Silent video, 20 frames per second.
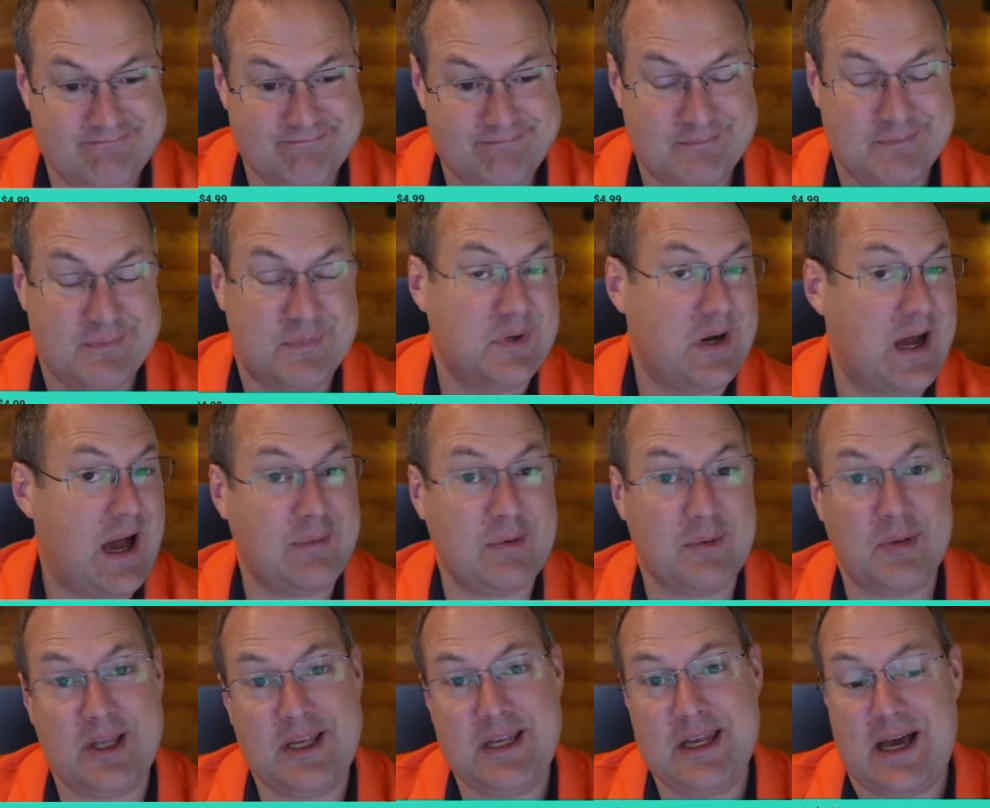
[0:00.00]

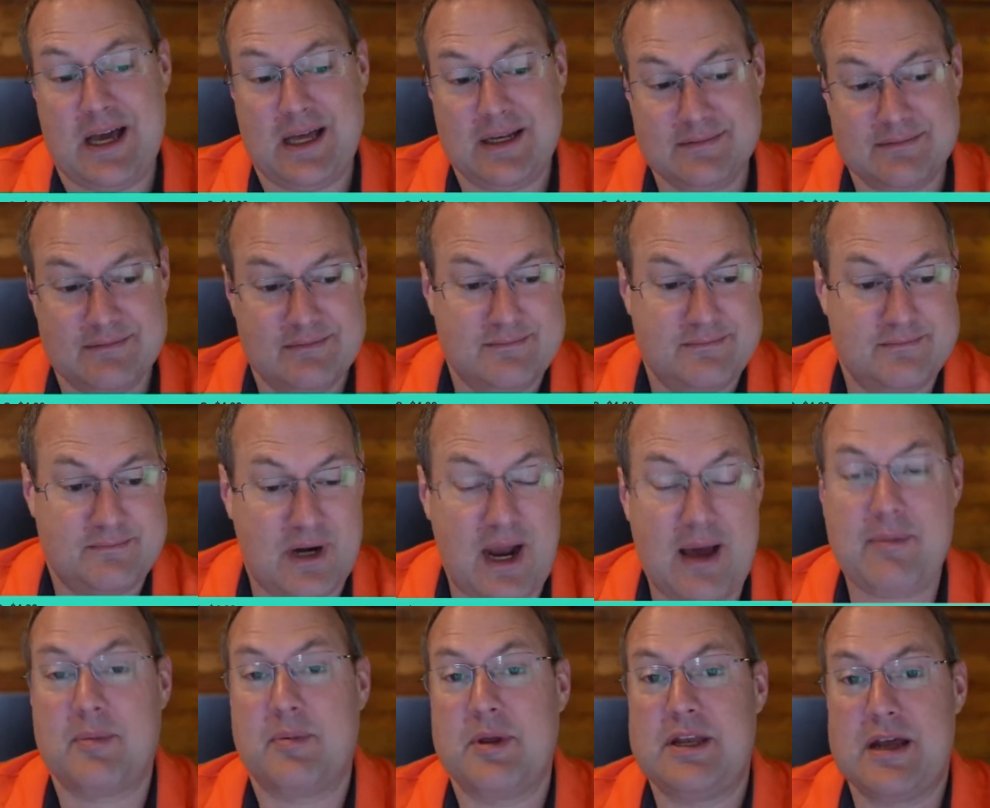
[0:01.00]
Probably not.
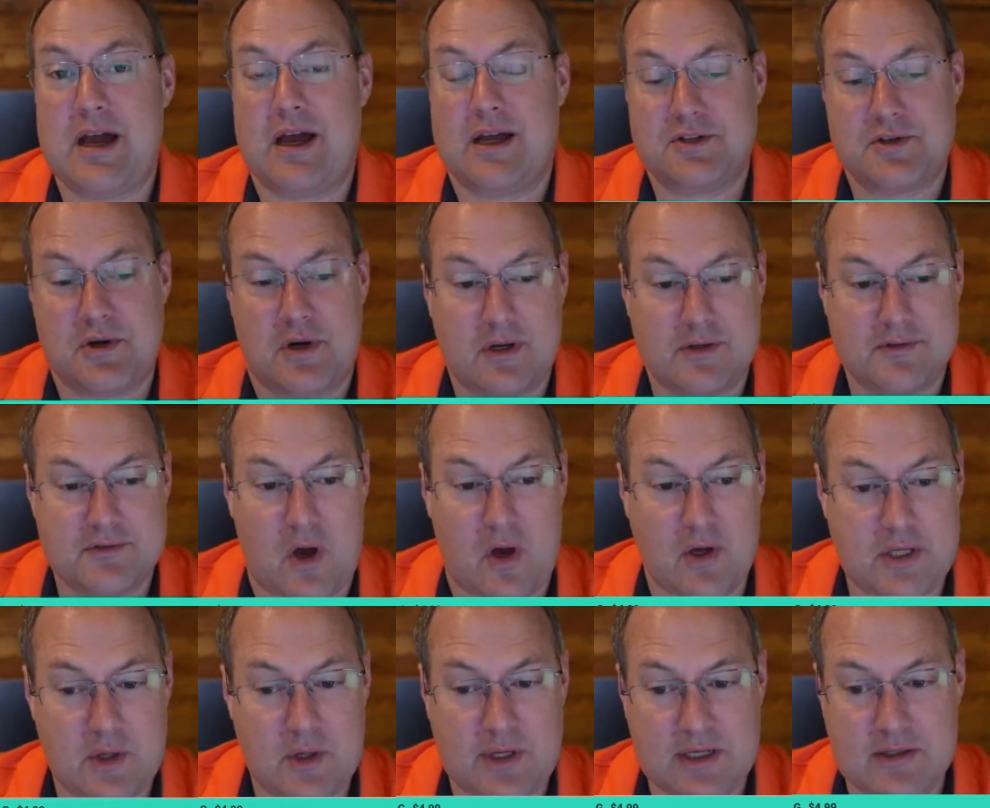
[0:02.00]
Probably not, Charles. All
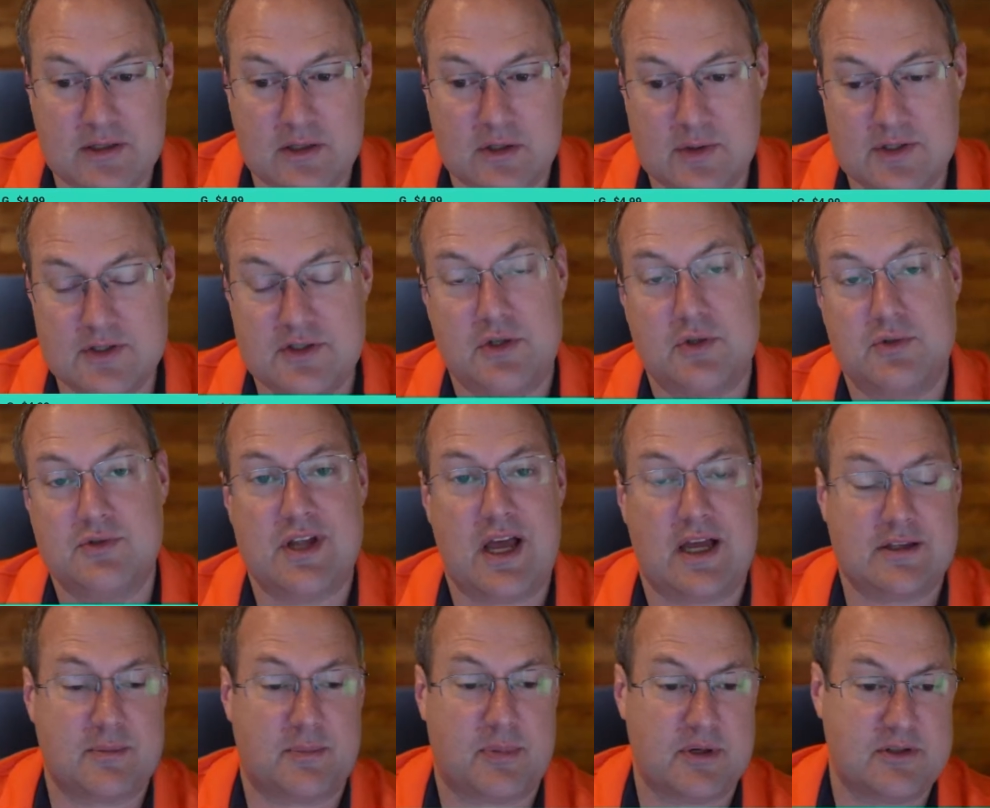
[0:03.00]
you can do is choose not
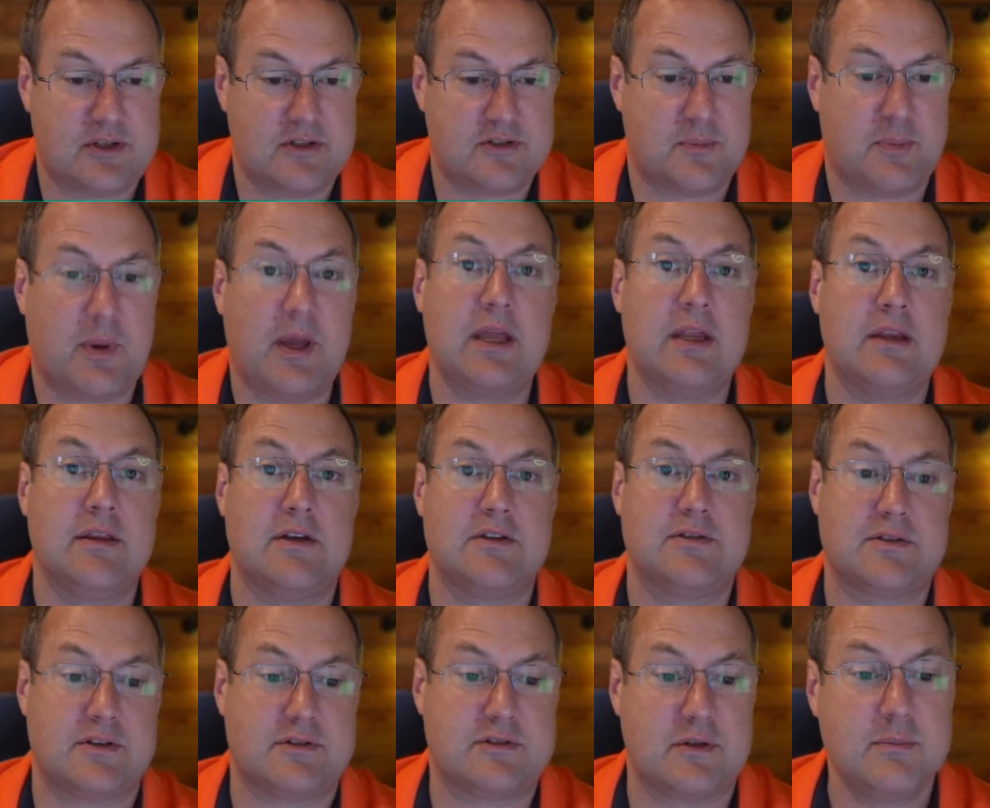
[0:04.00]
to participate in their
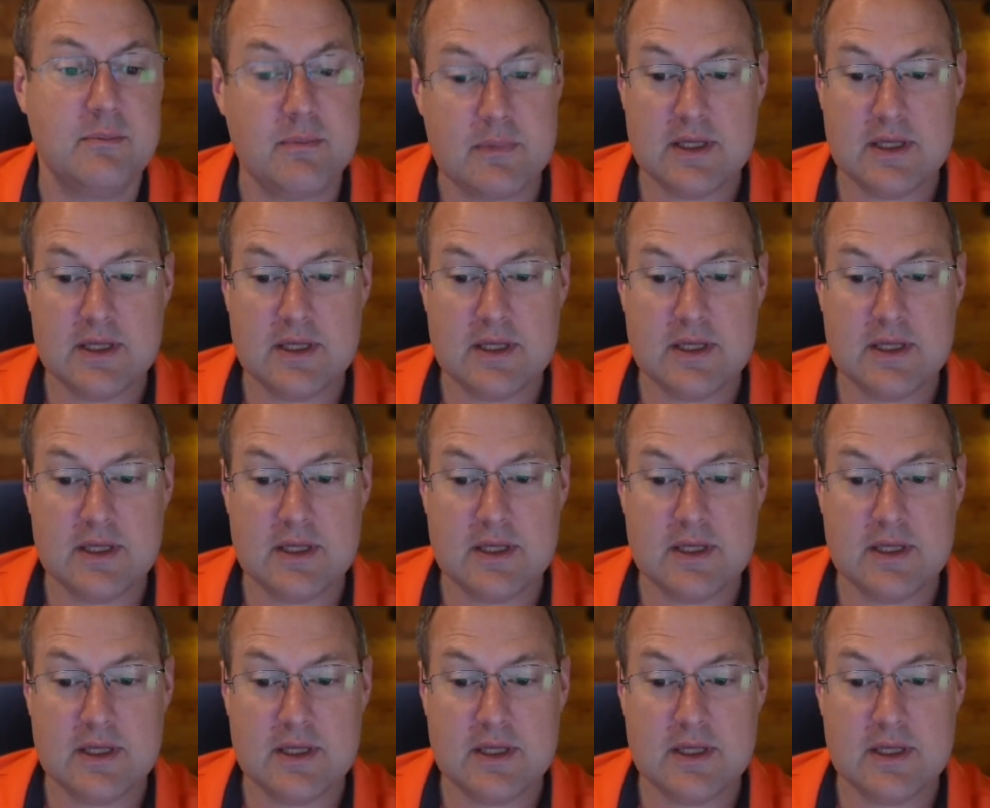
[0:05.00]
system.